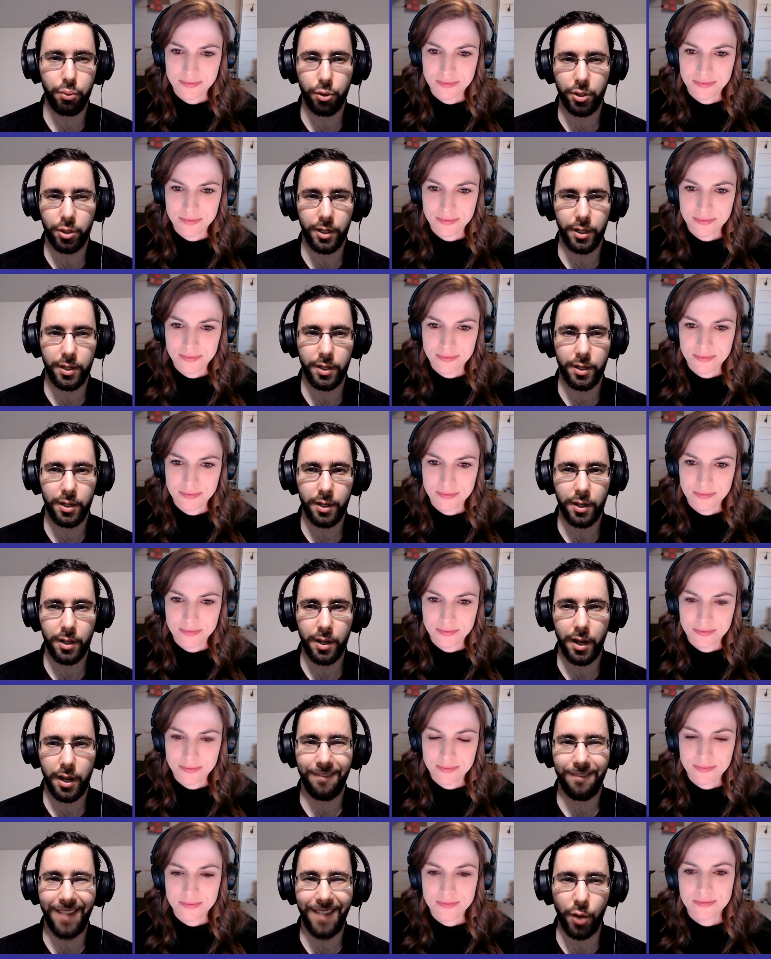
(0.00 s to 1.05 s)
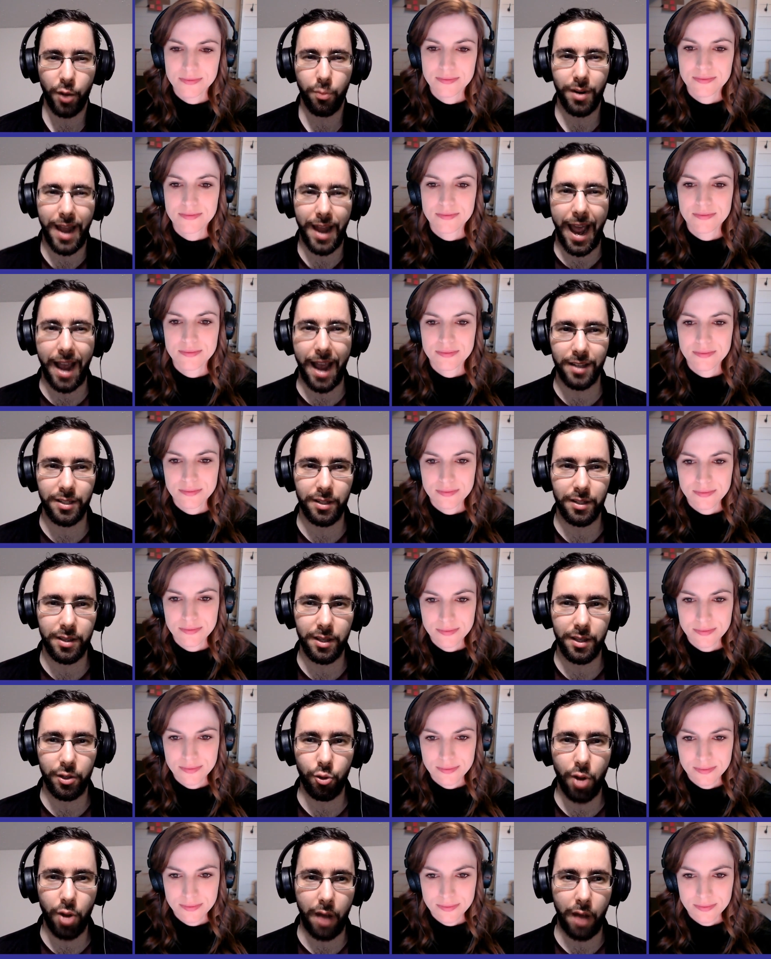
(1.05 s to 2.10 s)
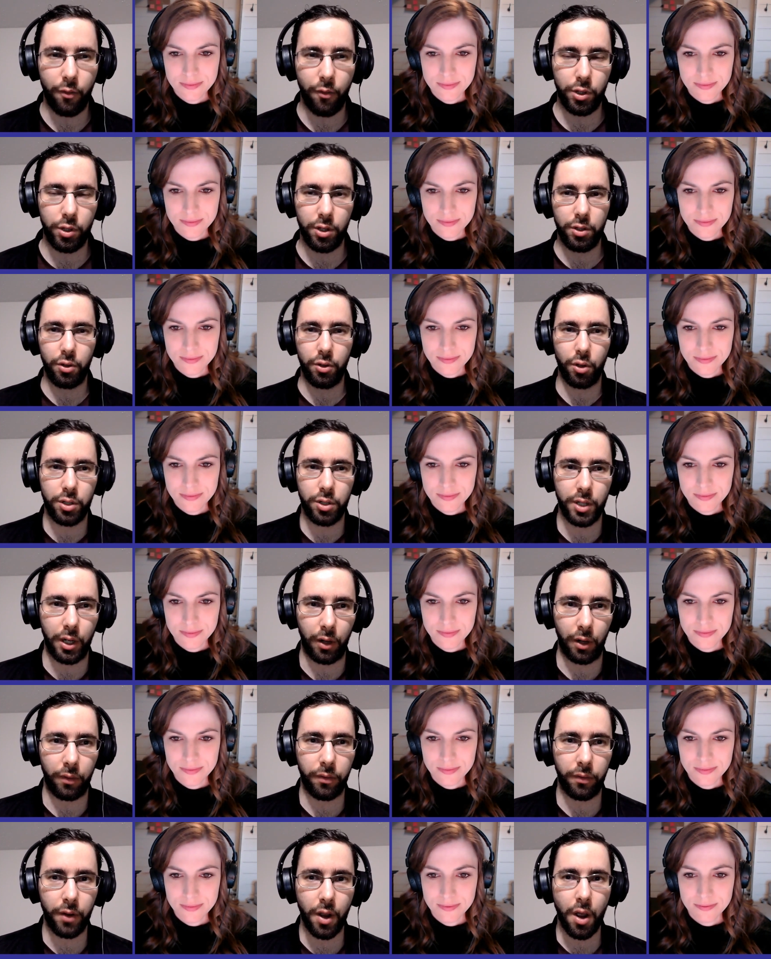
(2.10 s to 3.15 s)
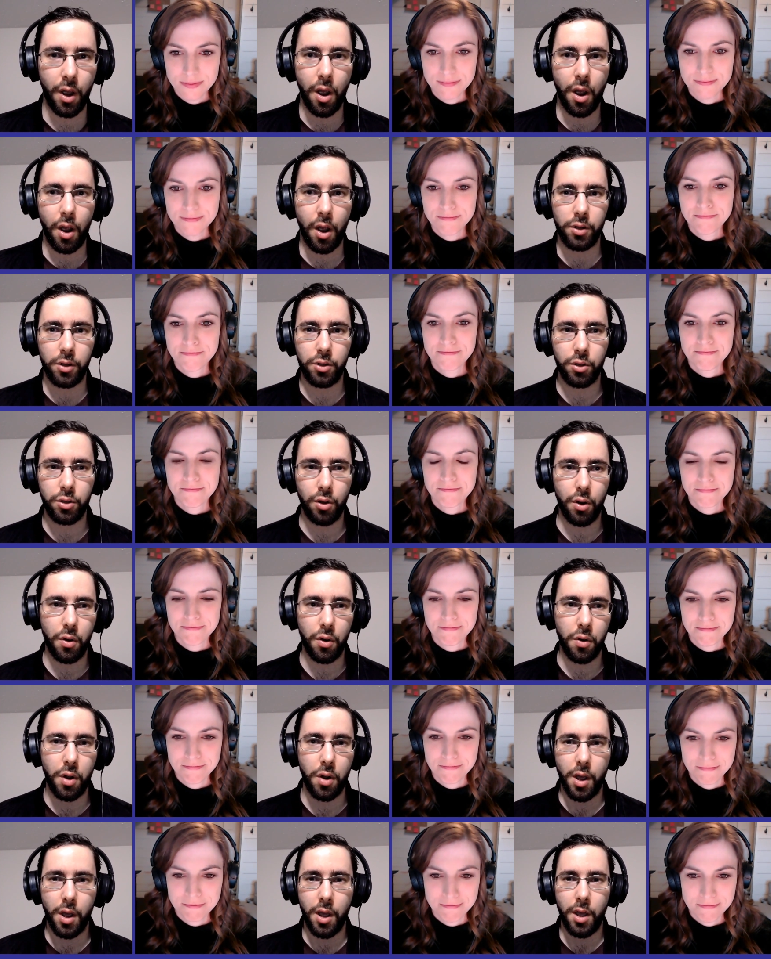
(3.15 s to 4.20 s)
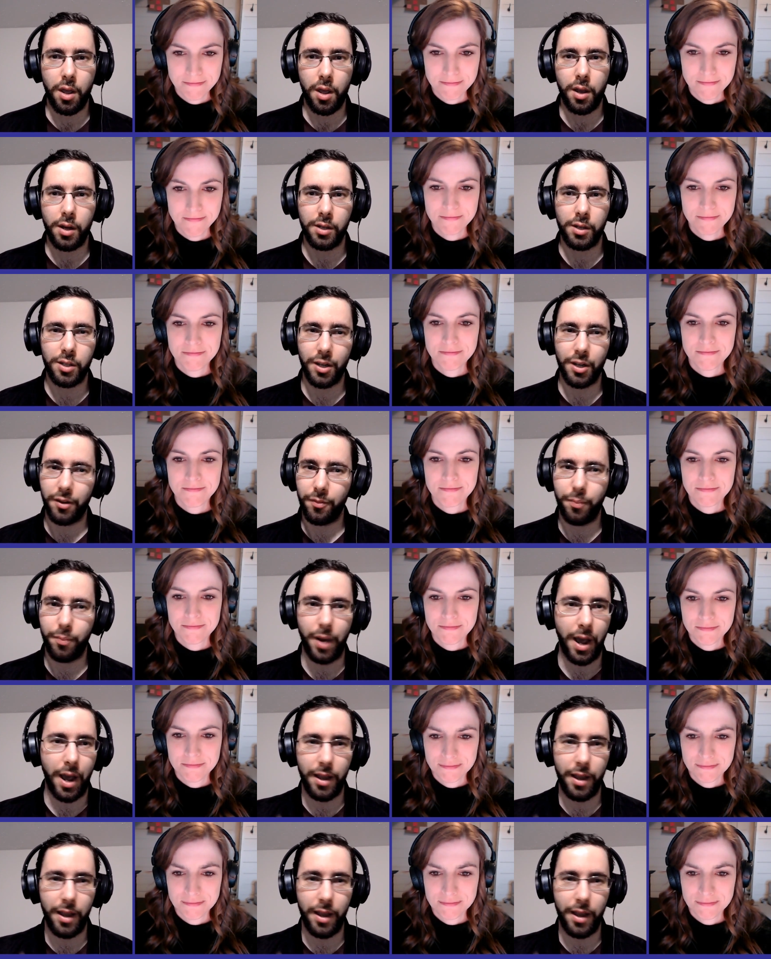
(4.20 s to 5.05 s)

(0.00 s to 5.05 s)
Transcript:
Speaker 1: important and valuable asset that you have, which is yourself. So instead of